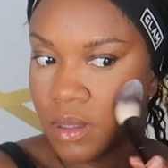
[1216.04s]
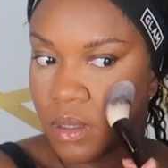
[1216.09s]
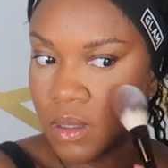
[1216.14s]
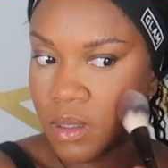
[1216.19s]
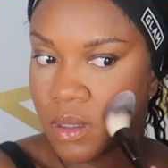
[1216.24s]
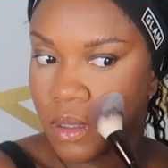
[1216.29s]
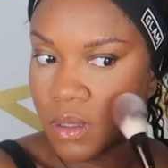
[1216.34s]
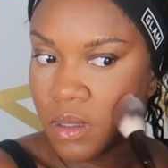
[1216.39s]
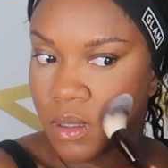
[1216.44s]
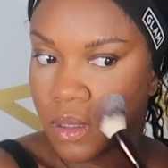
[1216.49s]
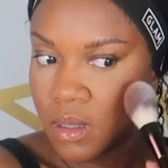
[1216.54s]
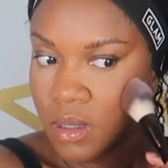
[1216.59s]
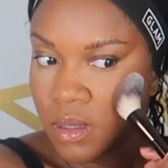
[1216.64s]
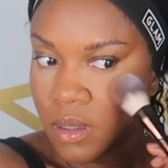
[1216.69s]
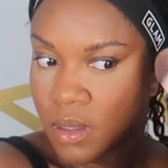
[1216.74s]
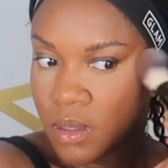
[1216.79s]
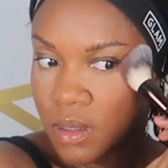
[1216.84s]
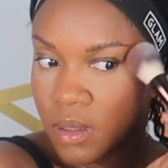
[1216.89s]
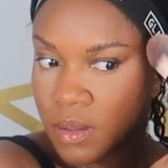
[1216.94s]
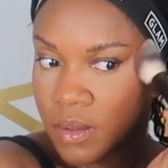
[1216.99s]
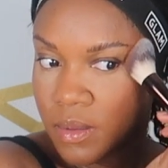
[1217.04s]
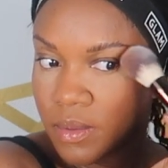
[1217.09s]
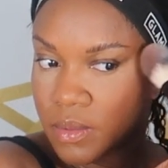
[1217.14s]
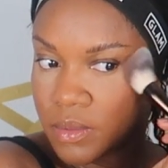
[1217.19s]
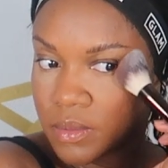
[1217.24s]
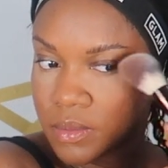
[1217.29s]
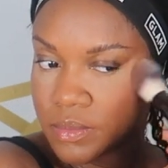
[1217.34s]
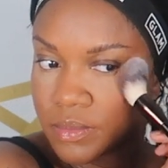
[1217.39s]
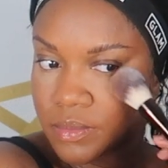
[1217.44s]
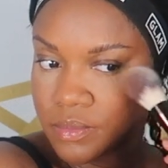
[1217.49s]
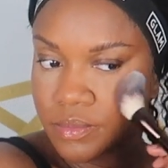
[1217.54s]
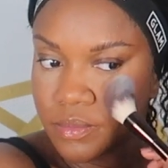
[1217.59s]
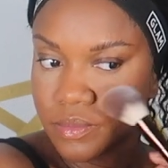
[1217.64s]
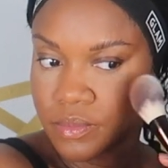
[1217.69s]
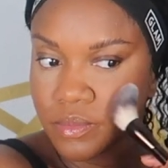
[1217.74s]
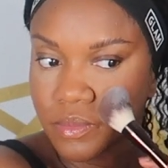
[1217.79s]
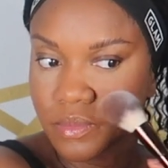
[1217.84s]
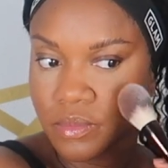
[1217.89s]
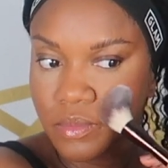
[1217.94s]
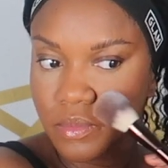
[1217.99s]

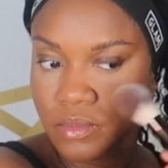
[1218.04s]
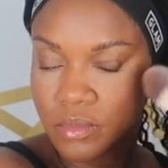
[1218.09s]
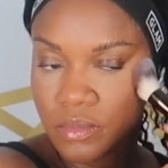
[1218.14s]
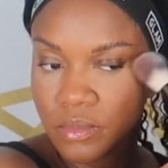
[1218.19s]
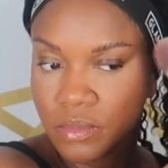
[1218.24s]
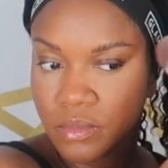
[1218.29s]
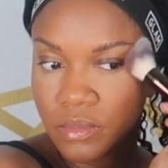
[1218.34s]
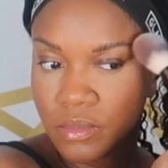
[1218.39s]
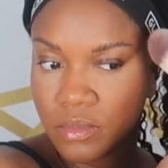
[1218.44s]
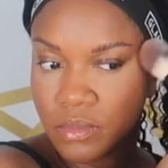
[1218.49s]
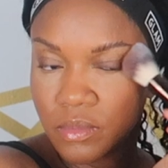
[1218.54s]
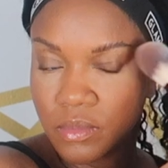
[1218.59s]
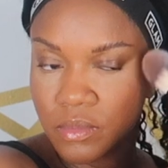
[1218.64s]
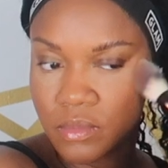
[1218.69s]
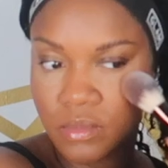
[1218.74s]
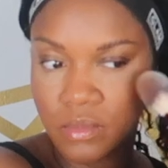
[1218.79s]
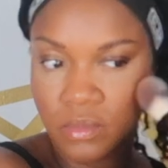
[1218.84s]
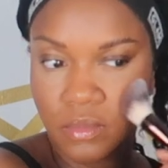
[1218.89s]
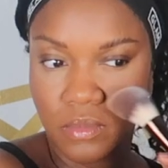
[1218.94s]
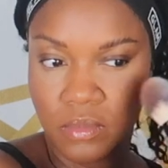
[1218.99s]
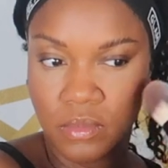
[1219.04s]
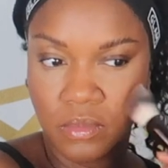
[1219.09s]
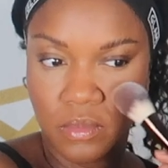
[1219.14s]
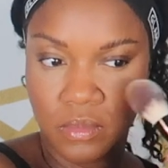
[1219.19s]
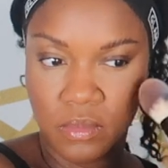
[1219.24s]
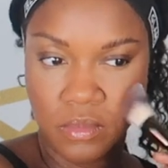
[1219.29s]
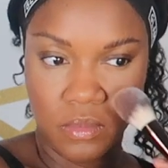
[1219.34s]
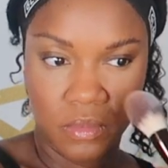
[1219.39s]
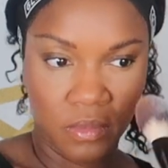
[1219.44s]
[no speech]